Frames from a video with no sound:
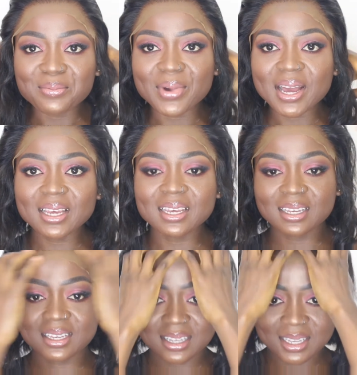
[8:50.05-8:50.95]
back
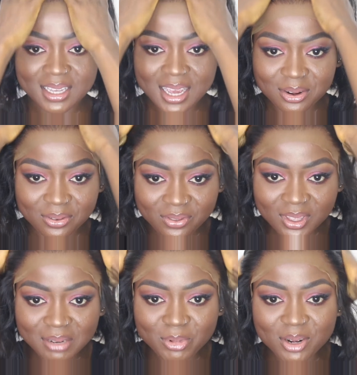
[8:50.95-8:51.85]
kind of
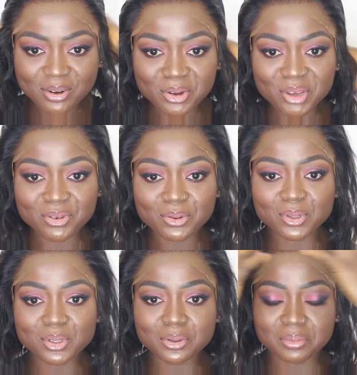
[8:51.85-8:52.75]
thing, but I don't know if it
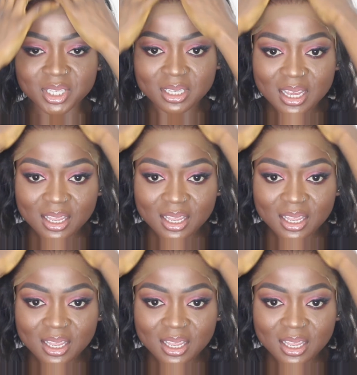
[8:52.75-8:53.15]
will suit me.